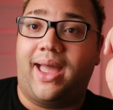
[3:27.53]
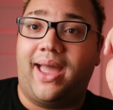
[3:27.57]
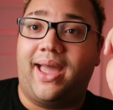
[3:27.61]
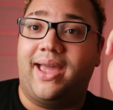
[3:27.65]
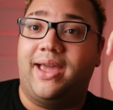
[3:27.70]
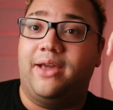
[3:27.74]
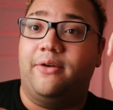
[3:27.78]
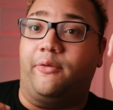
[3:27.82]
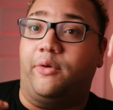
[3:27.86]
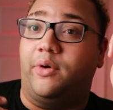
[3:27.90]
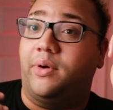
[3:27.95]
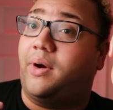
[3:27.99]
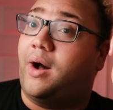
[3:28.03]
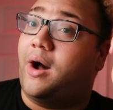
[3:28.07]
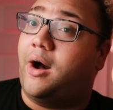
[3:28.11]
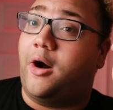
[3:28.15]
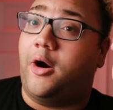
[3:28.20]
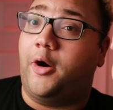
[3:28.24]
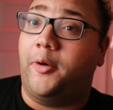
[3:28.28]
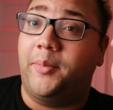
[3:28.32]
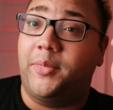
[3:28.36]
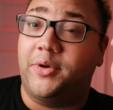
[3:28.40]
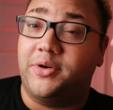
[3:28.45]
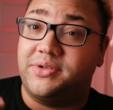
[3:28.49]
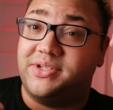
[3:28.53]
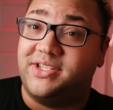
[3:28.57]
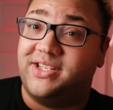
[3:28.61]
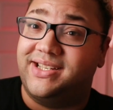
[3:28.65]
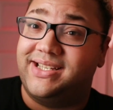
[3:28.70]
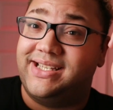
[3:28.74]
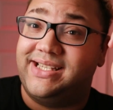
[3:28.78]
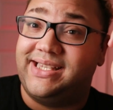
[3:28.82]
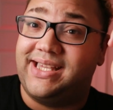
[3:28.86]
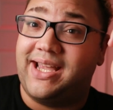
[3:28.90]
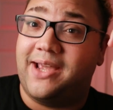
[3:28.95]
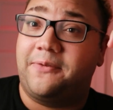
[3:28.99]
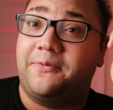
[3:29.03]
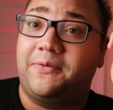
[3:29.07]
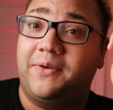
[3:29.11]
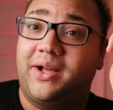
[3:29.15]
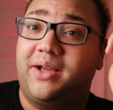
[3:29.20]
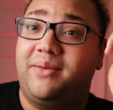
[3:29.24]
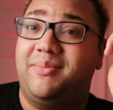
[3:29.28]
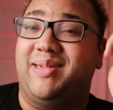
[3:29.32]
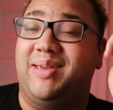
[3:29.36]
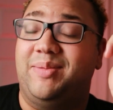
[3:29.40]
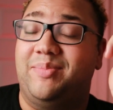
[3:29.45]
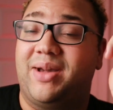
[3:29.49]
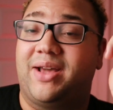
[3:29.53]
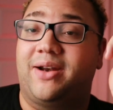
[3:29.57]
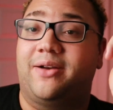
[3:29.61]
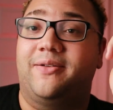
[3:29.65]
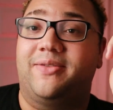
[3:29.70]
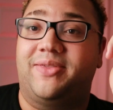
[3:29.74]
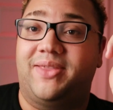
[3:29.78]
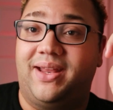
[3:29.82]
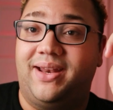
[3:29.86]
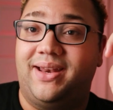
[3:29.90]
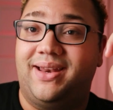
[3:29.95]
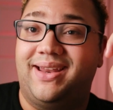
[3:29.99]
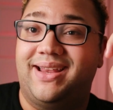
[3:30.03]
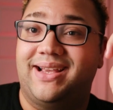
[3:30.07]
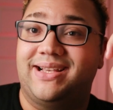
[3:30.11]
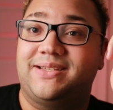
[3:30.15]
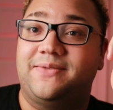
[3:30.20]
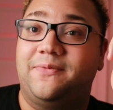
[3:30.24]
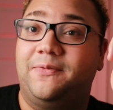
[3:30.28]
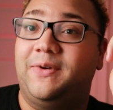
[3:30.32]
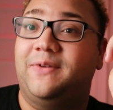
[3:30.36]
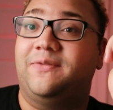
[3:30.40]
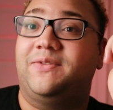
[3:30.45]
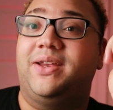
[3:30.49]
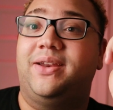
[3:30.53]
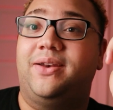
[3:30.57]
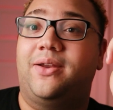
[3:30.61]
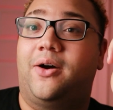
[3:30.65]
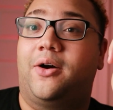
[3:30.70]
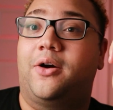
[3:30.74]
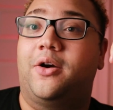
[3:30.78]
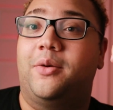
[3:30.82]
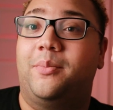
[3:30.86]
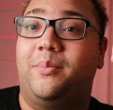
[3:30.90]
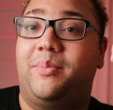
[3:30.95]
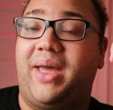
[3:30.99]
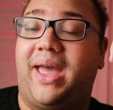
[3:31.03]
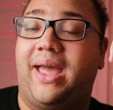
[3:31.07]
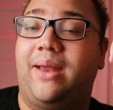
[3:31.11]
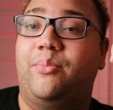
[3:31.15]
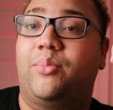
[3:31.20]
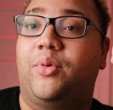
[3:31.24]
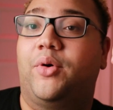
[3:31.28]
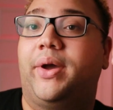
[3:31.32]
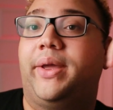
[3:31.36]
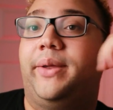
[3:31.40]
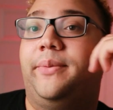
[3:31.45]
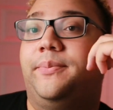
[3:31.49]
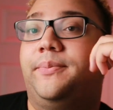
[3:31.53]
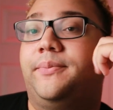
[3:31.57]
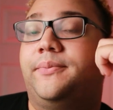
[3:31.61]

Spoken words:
It will almost definitely be better than this $50 bad boy.